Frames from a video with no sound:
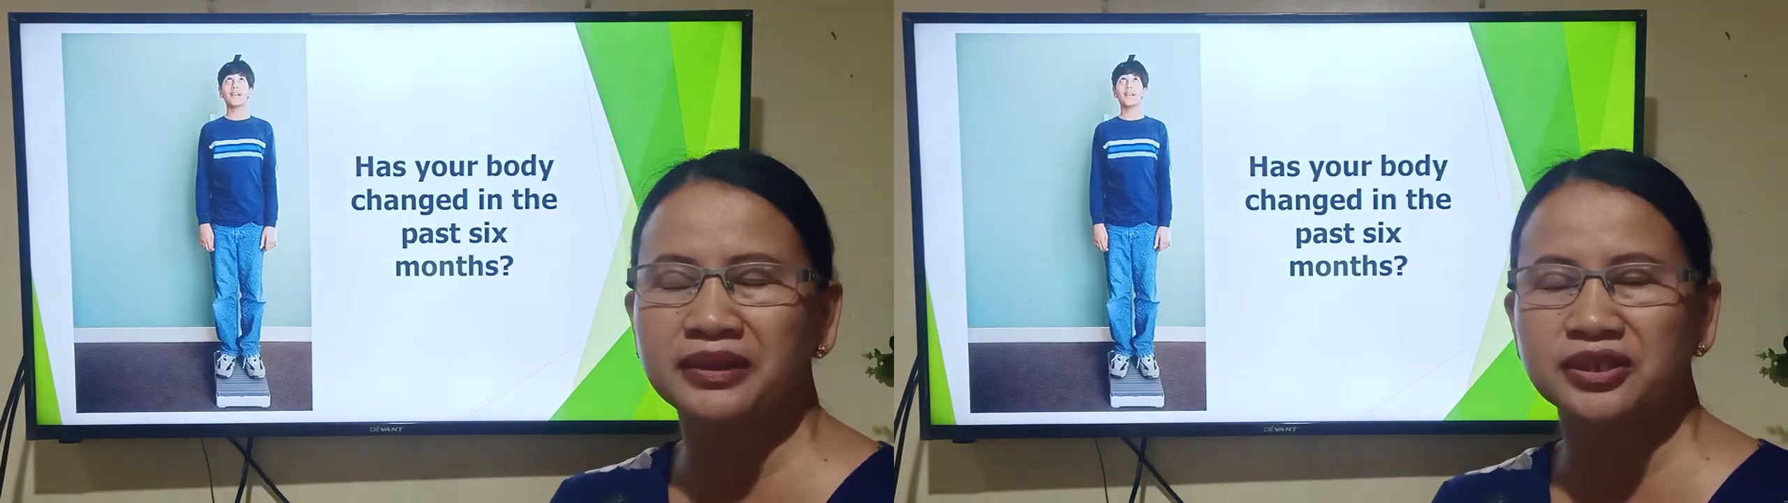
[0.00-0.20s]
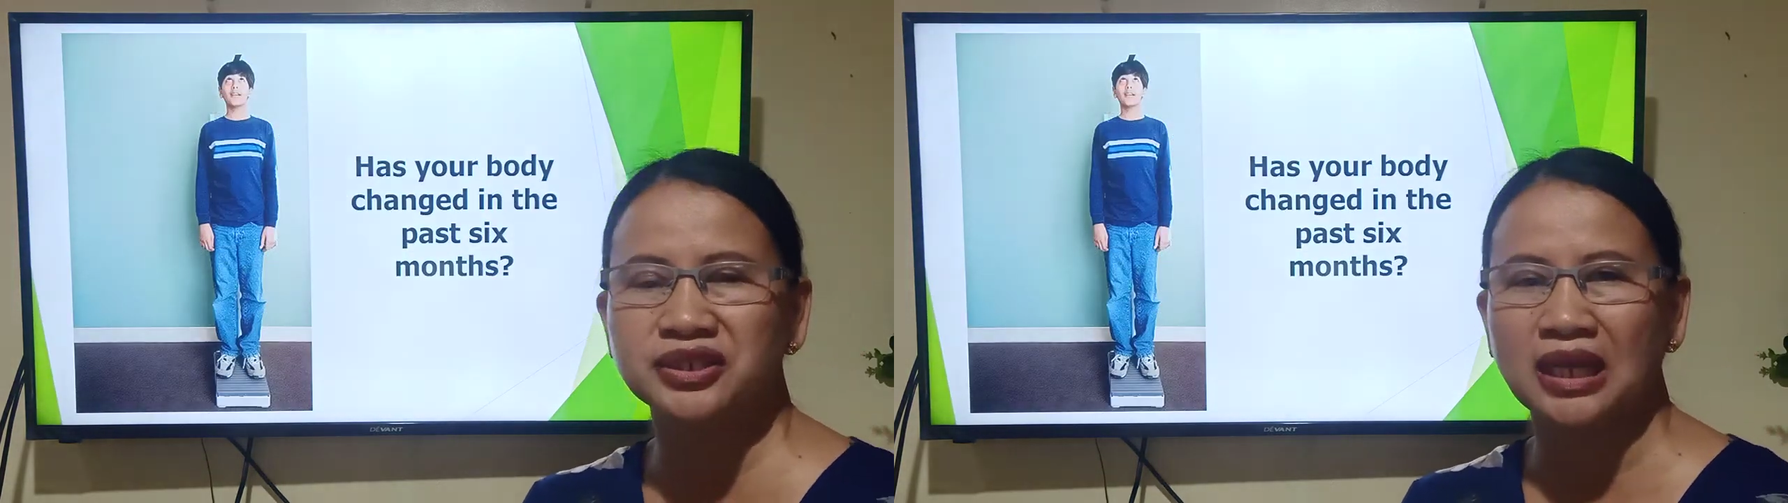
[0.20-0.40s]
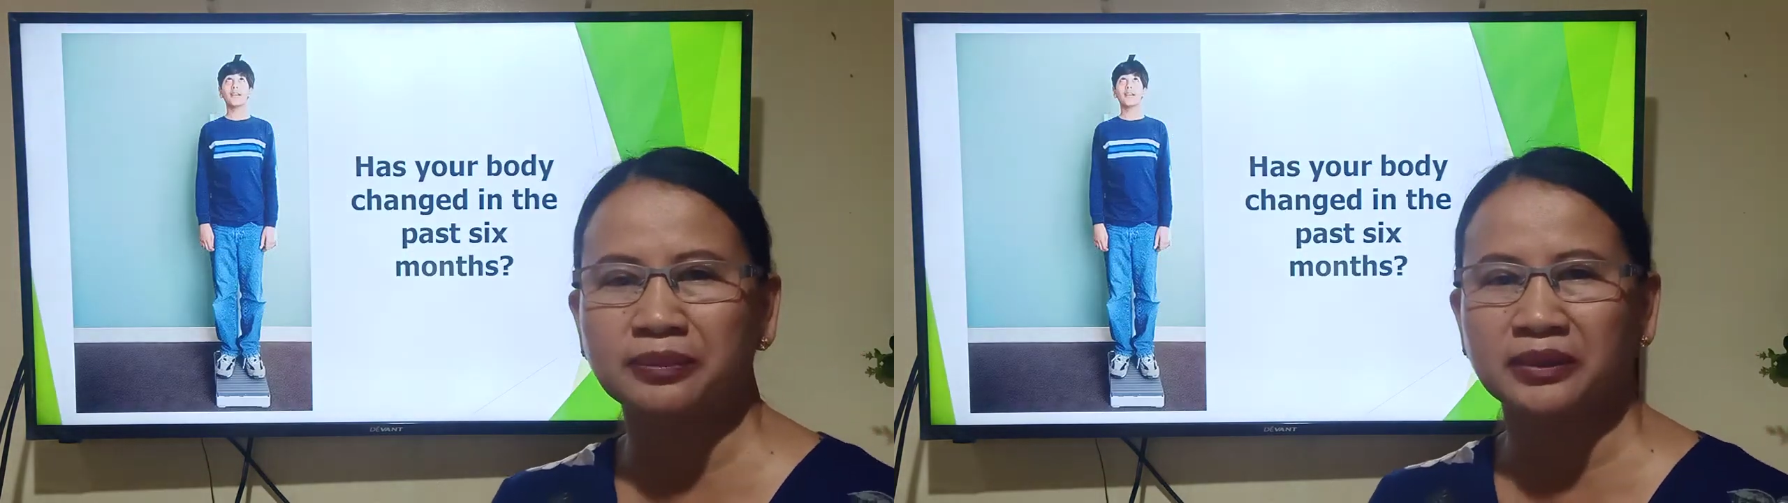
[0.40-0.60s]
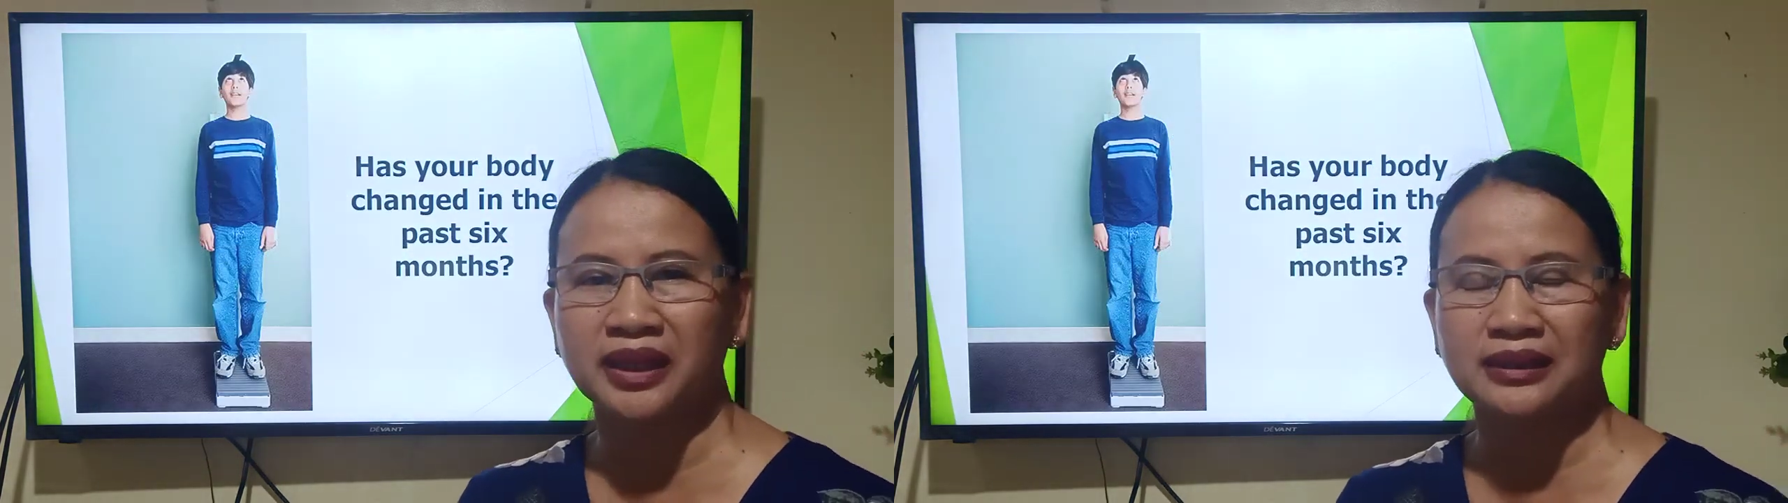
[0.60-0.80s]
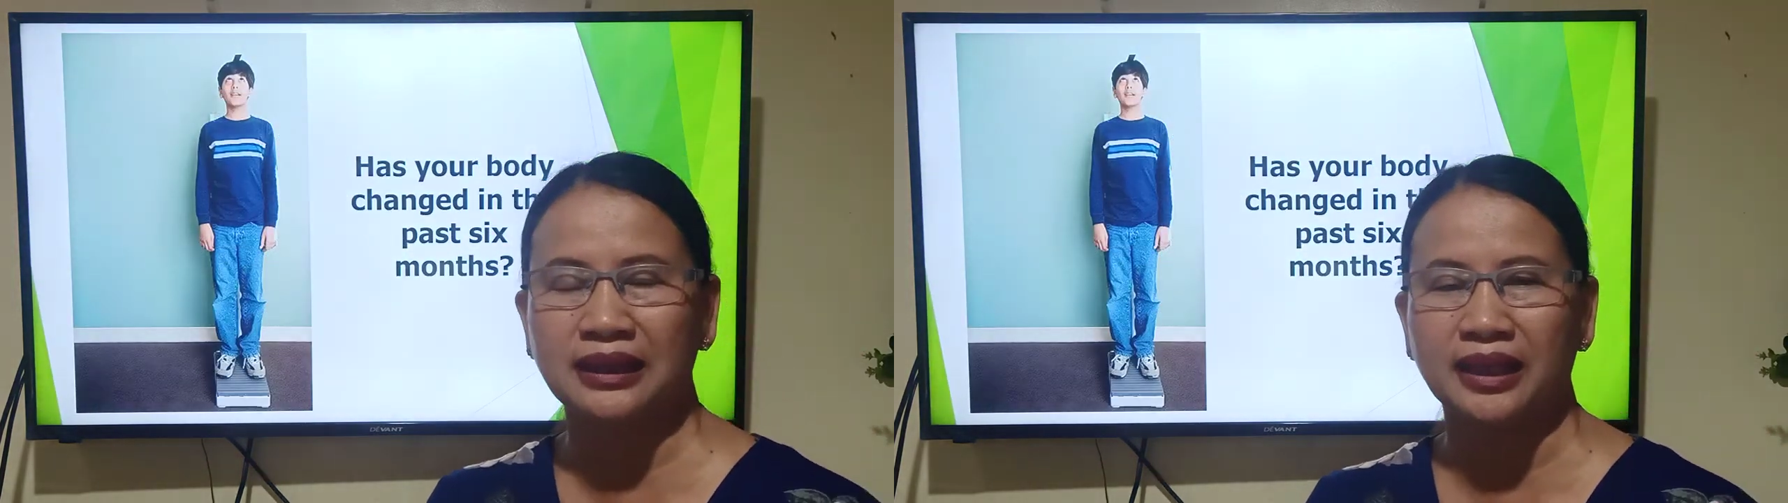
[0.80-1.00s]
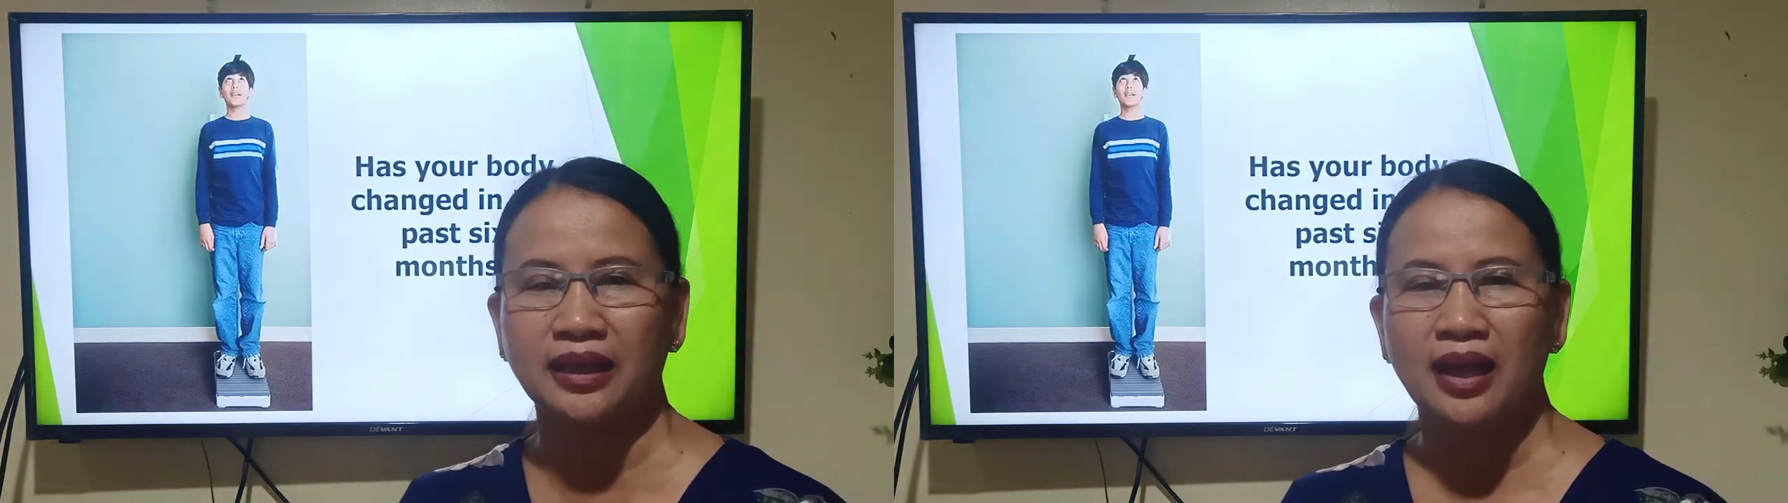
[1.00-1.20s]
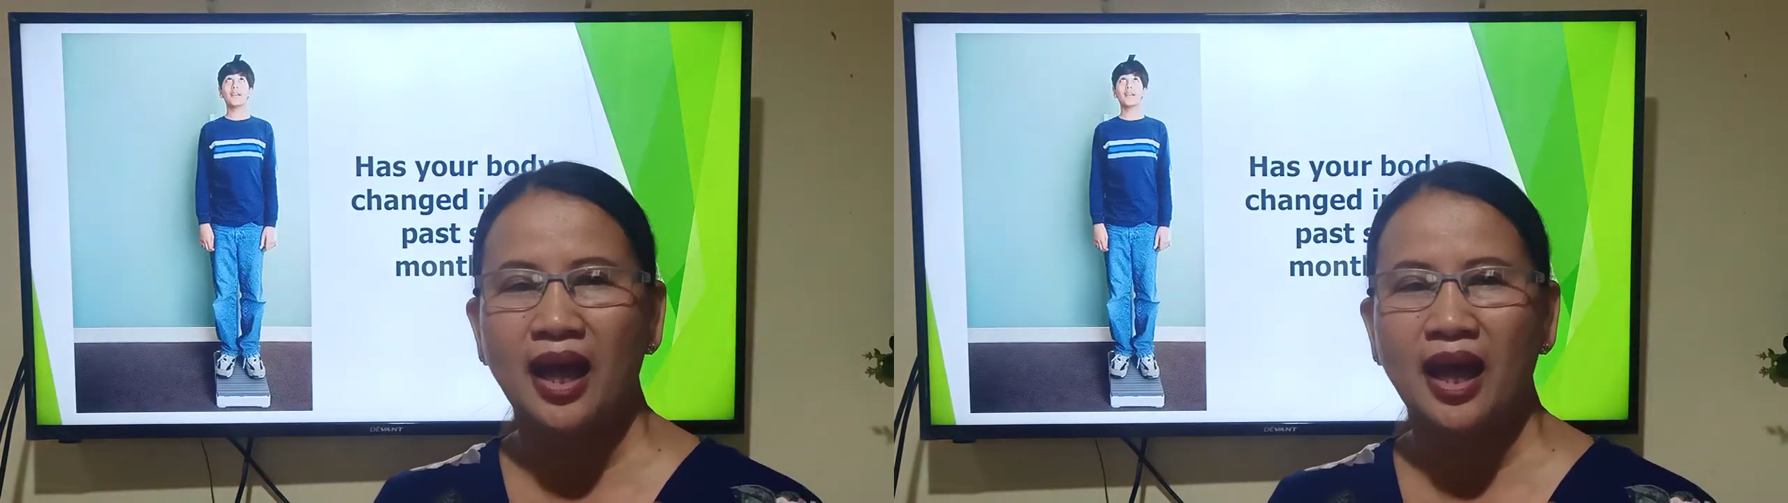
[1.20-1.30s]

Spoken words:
yourself lately?